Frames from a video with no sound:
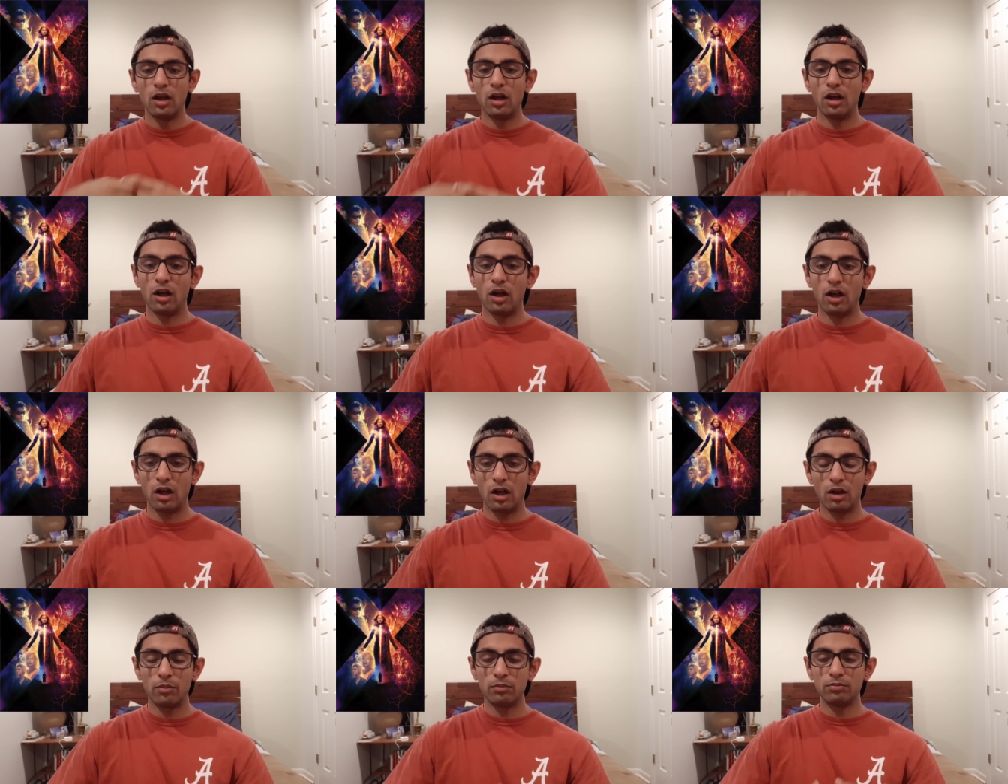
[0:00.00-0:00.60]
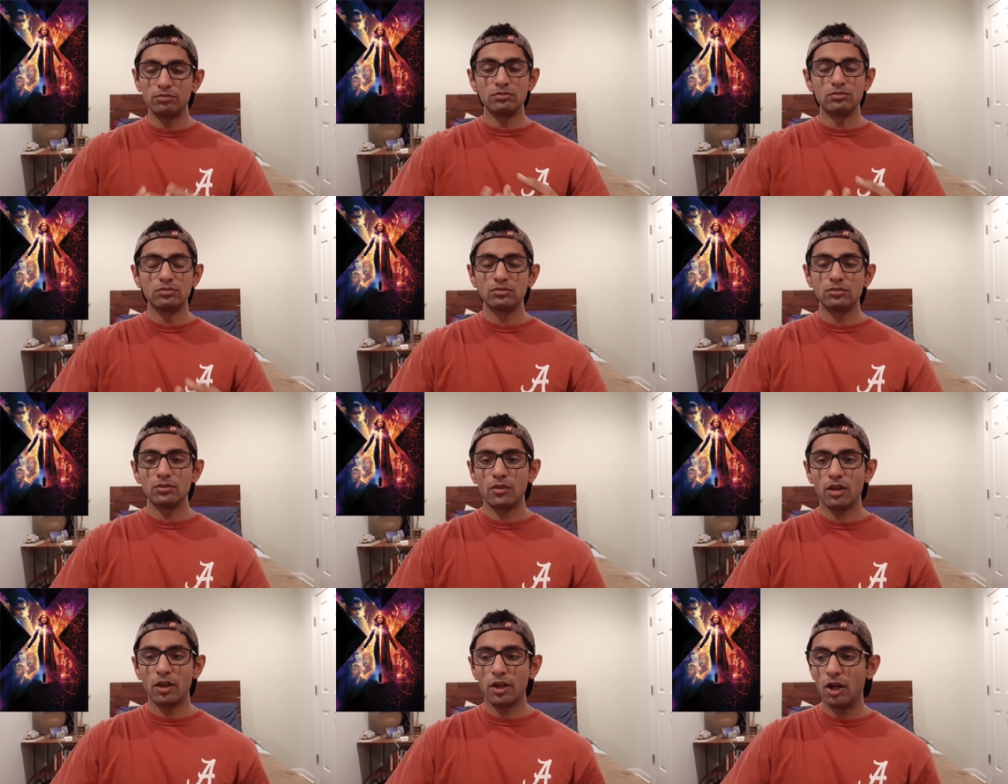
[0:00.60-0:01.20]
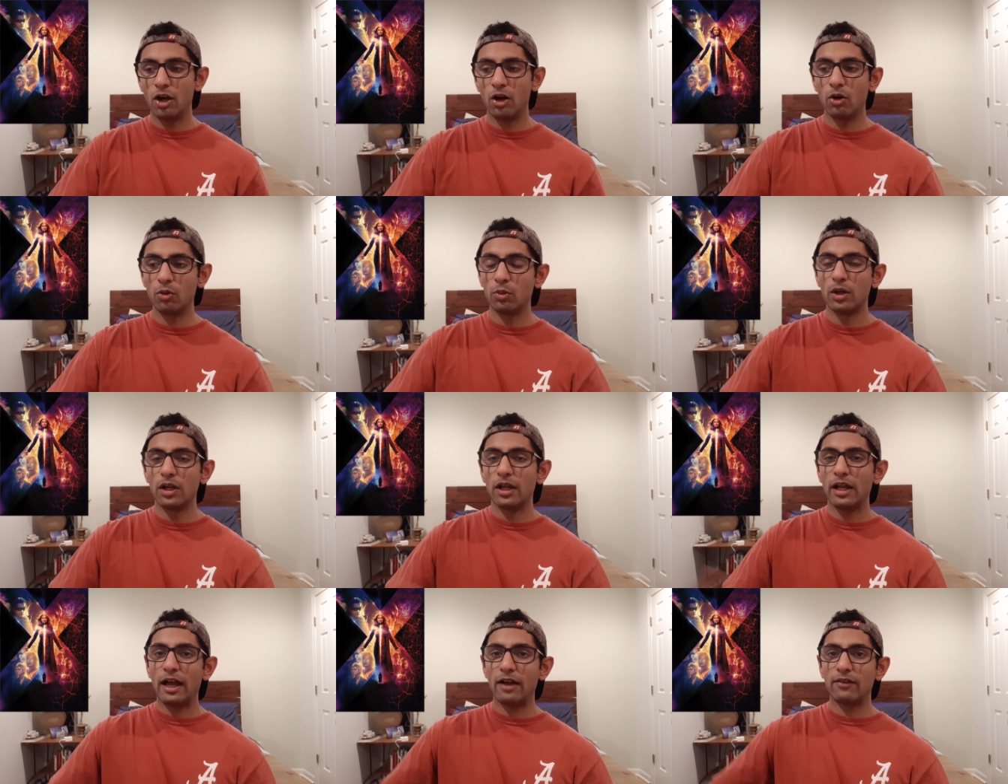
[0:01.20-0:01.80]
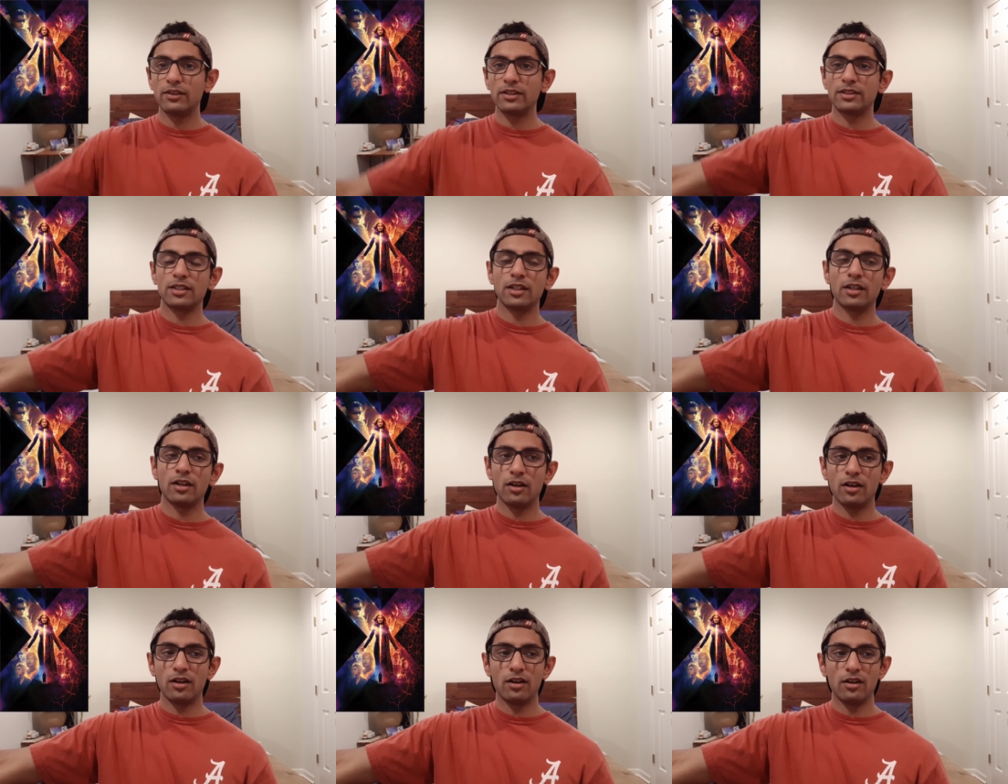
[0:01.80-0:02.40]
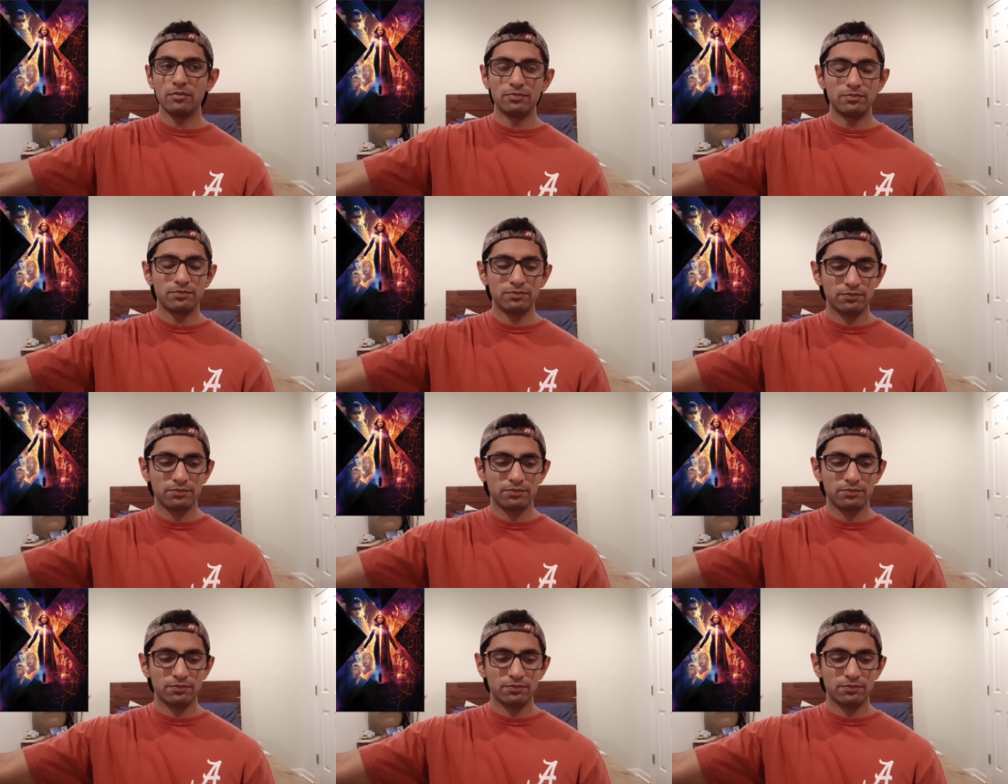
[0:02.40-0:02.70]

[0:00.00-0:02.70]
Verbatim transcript: um, you know, having to,